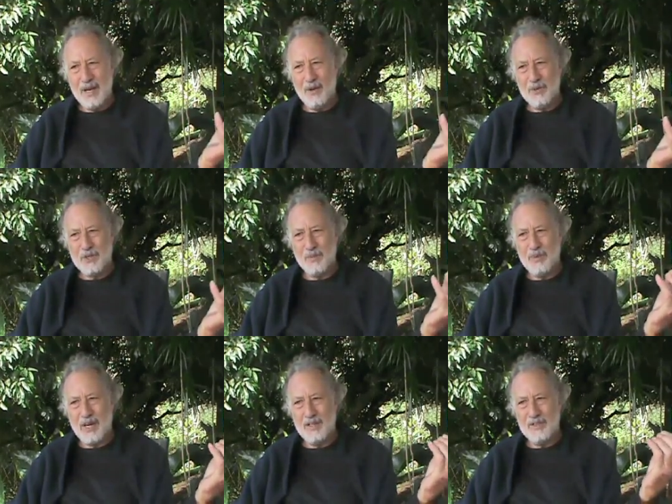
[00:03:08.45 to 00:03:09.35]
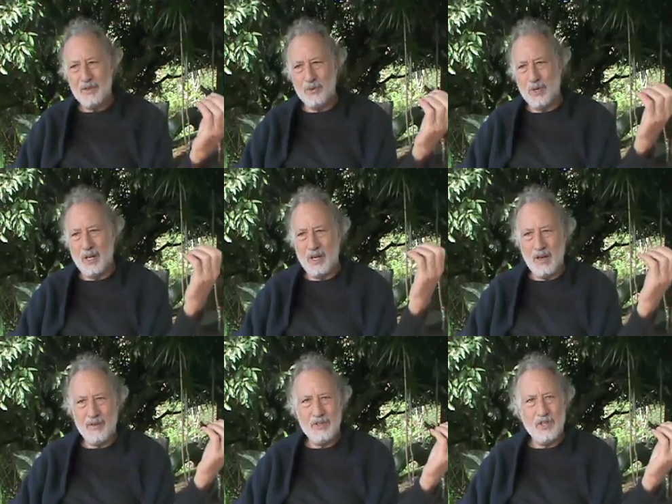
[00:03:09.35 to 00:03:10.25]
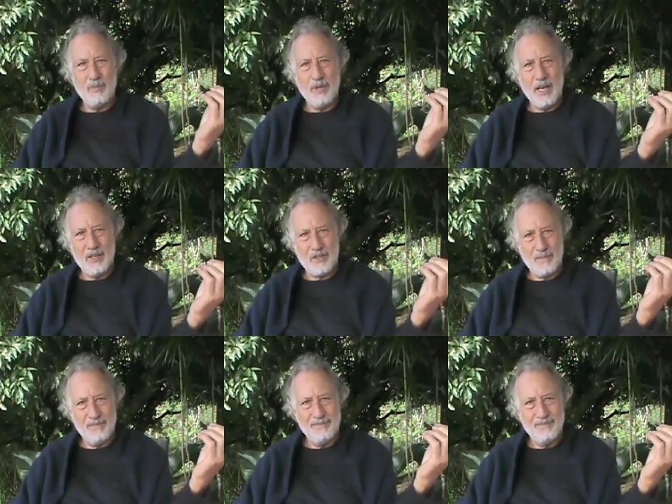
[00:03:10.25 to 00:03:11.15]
I always compare it to a loving GPS.